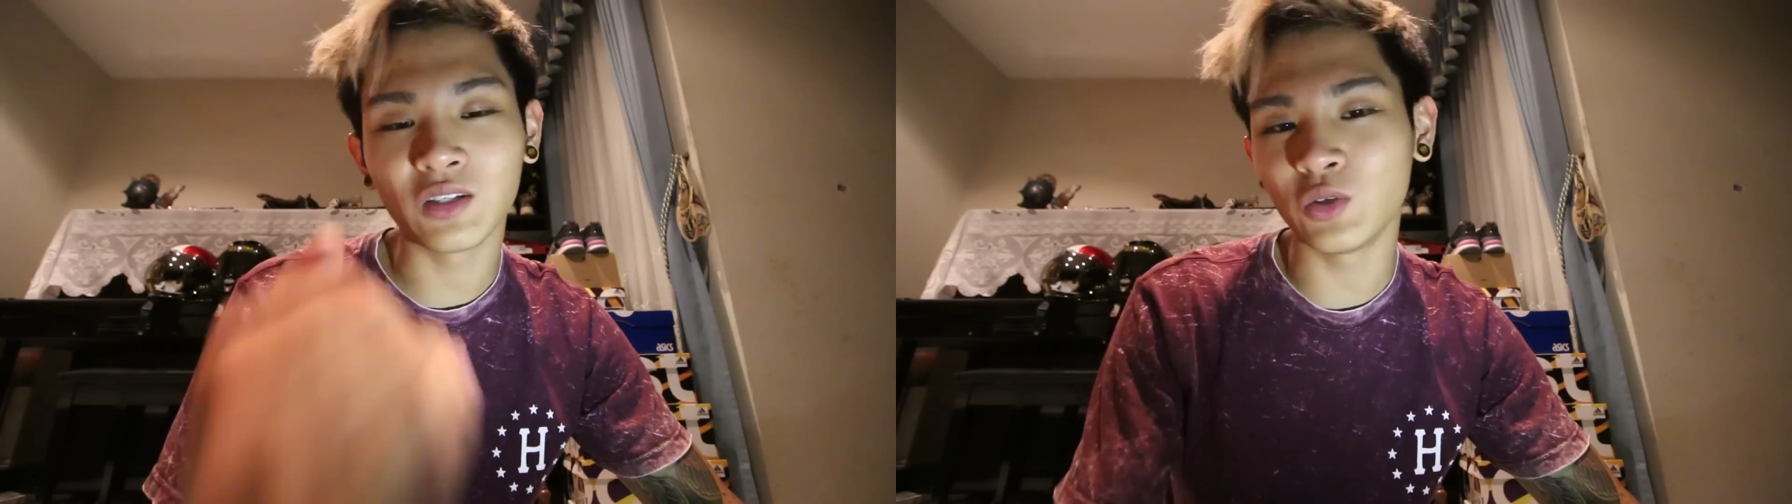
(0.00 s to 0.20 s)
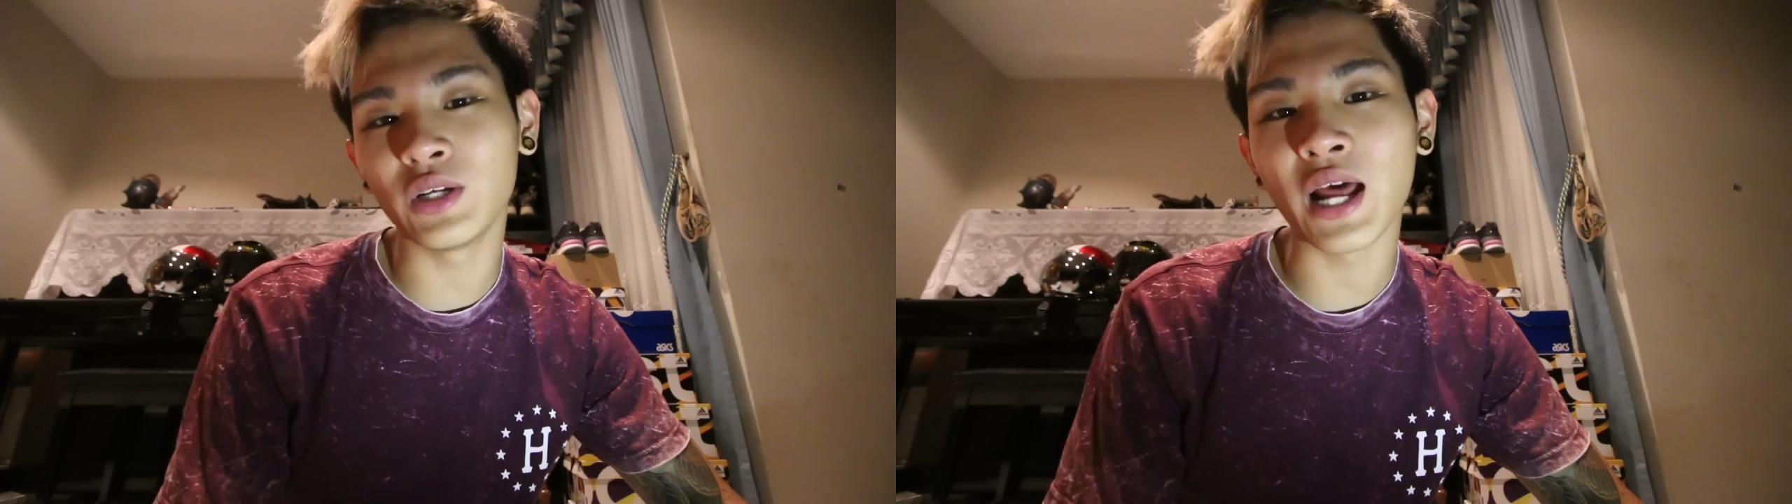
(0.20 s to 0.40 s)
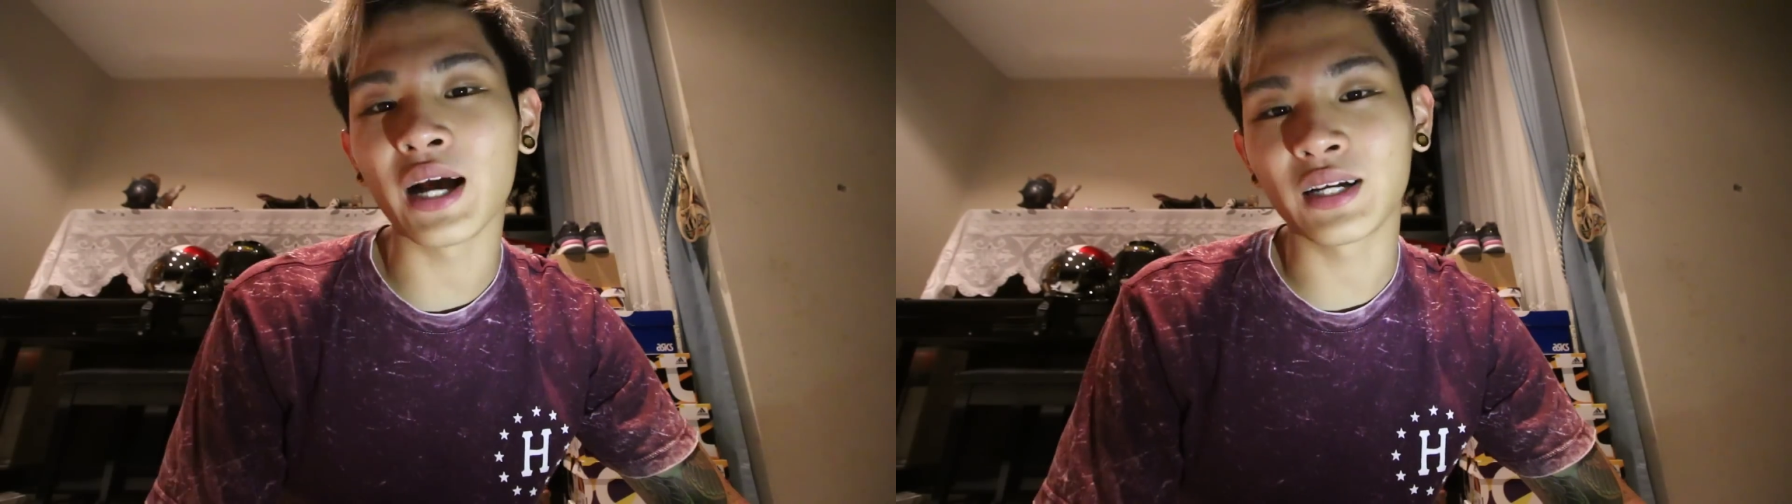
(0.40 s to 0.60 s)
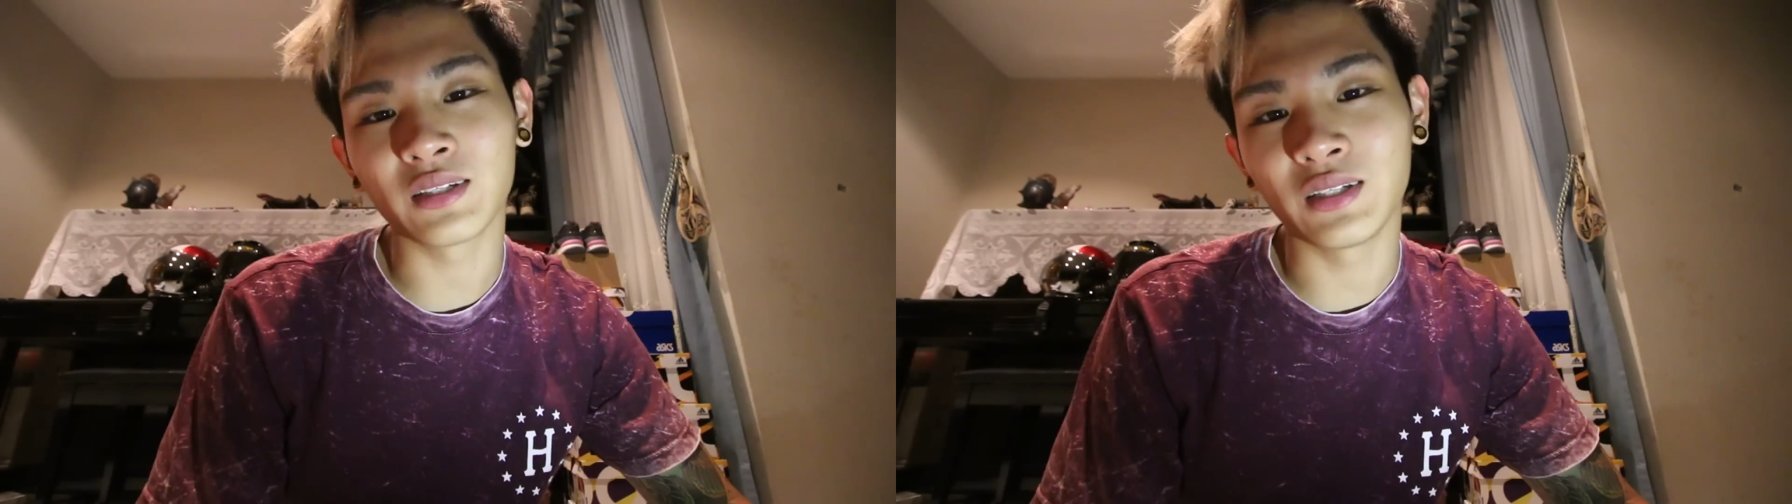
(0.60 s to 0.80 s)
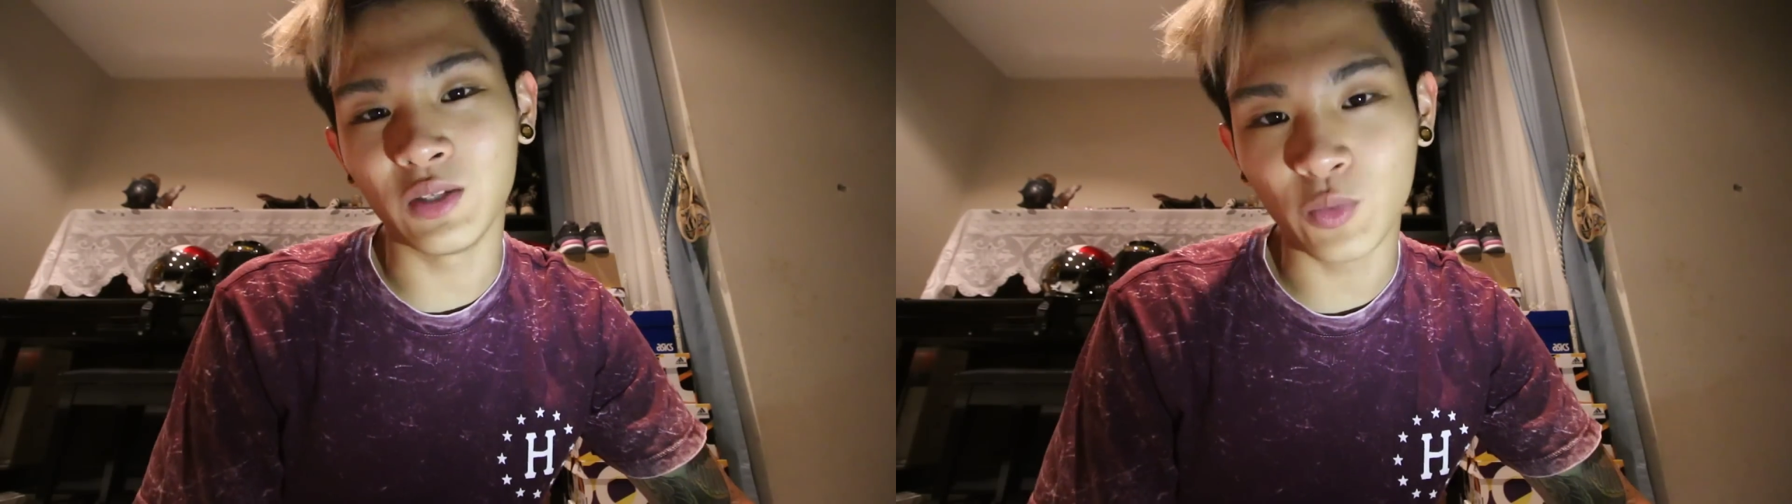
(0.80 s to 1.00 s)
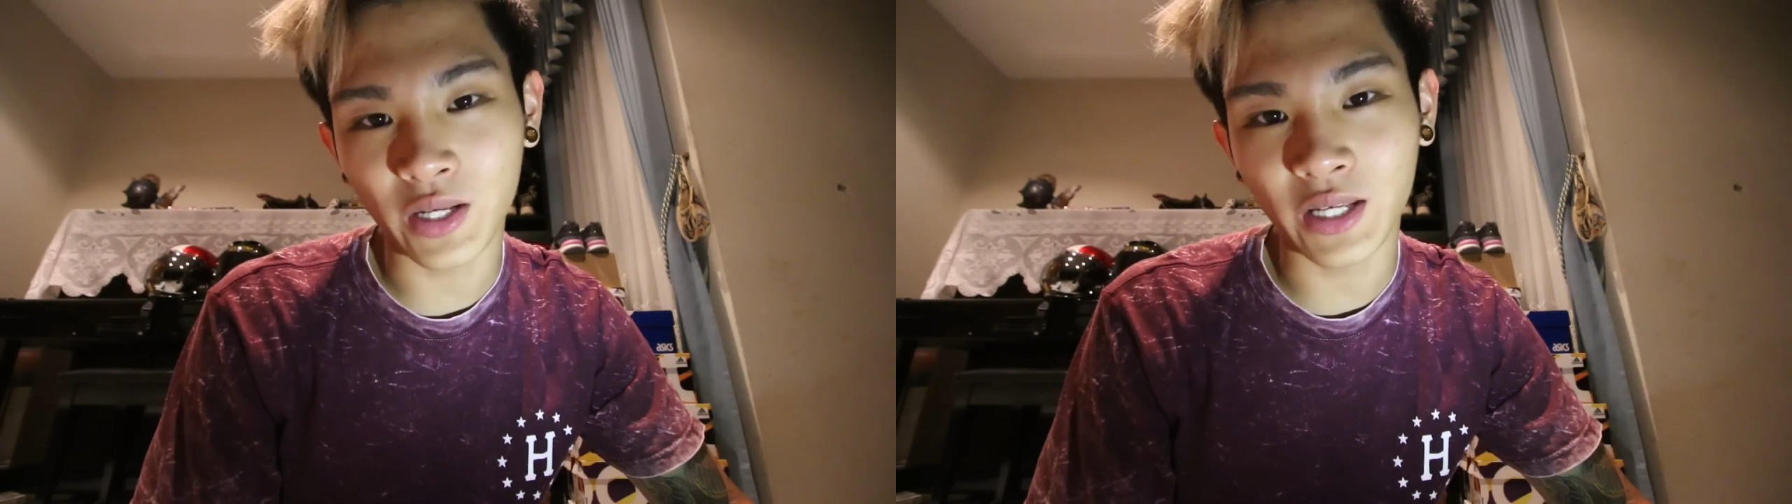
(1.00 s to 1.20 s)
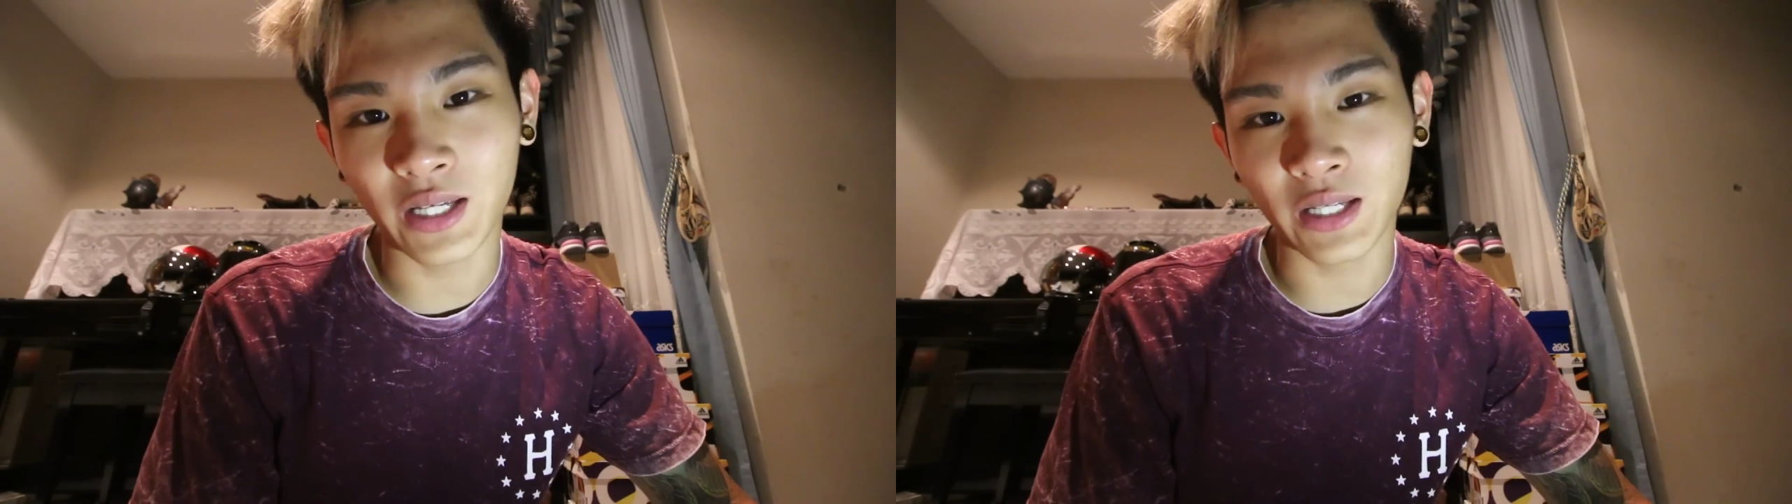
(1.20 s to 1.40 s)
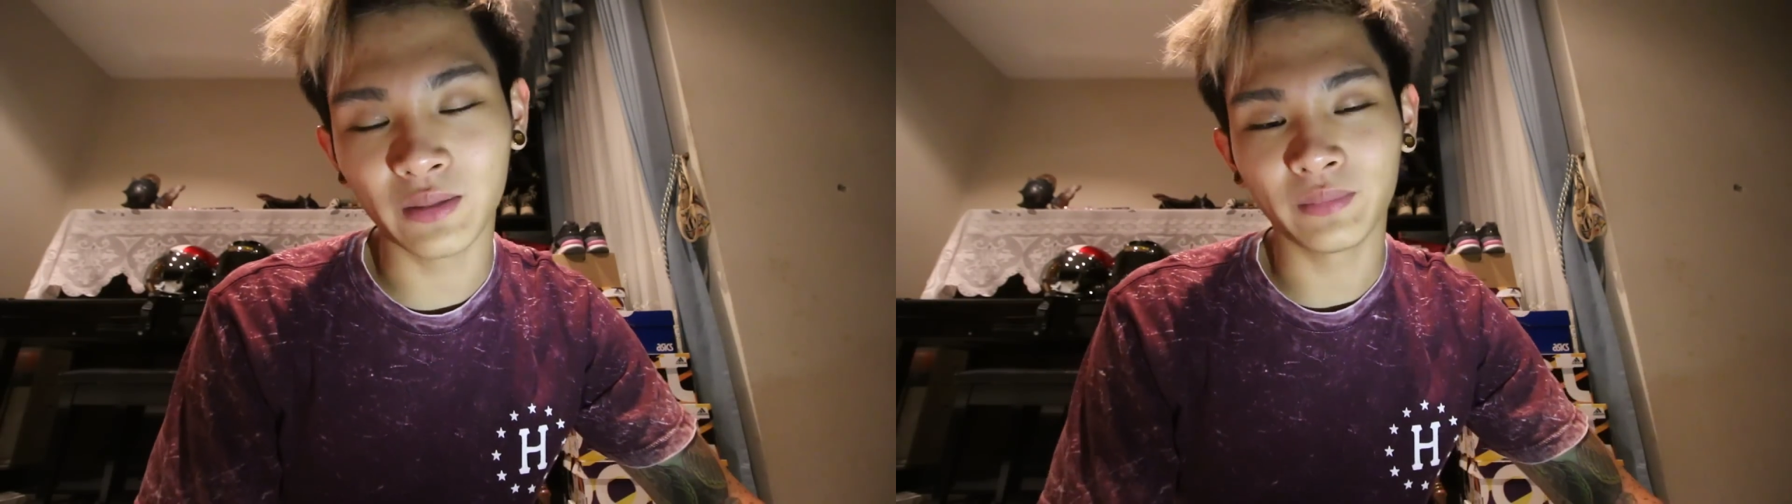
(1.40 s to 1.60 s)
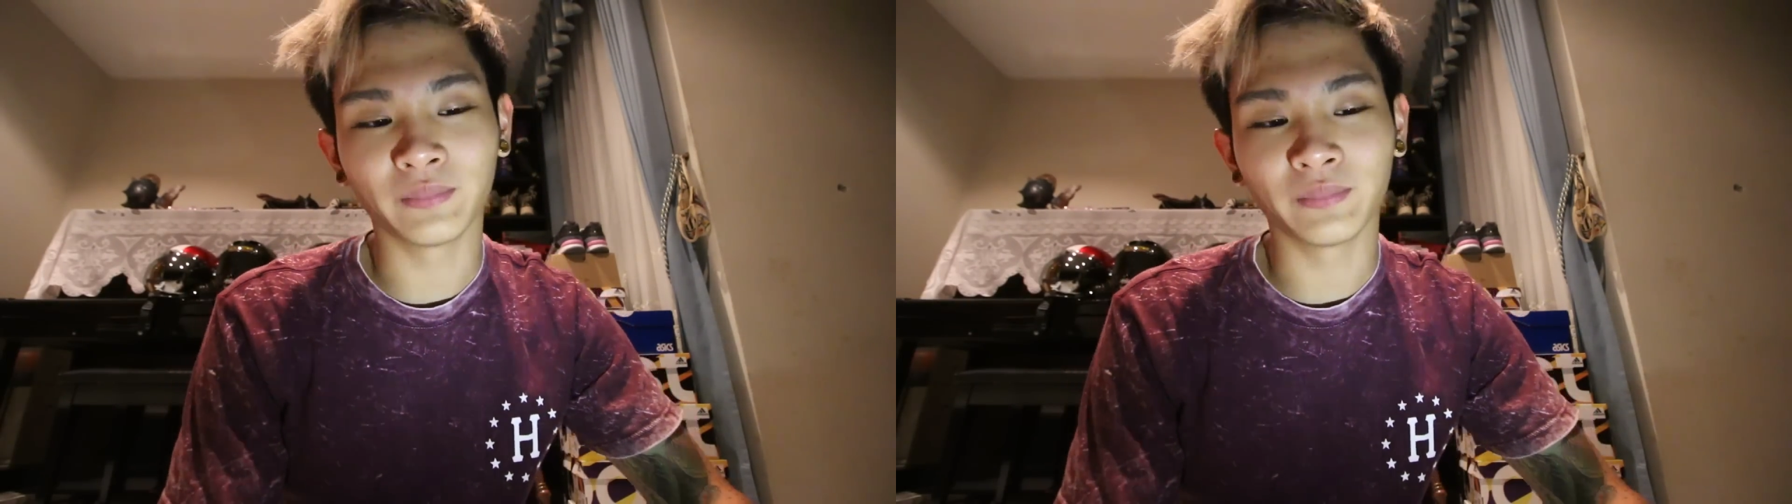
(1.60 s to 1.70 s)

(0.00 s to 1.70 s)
good luck in winning it.